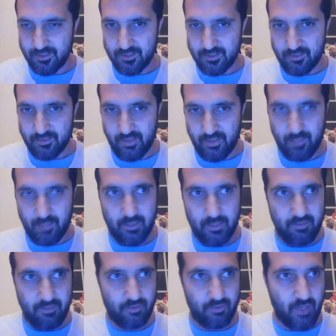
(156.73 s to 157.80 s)
do they
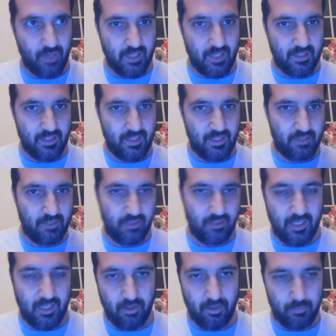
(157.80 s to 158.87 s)
believe it's right that they should
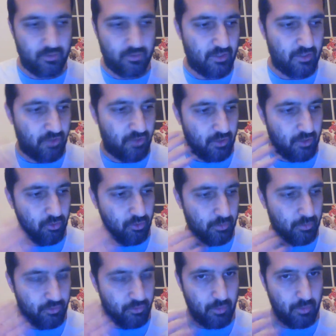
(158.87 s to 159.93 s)
get compensation? I talked
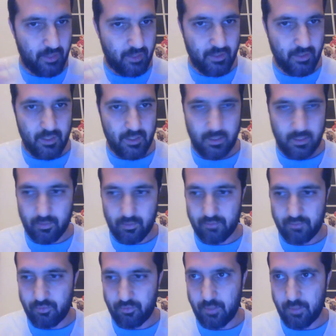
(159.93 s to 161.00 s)
before about I would love
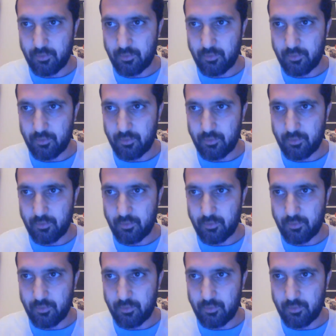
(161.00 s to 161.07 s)
to I'd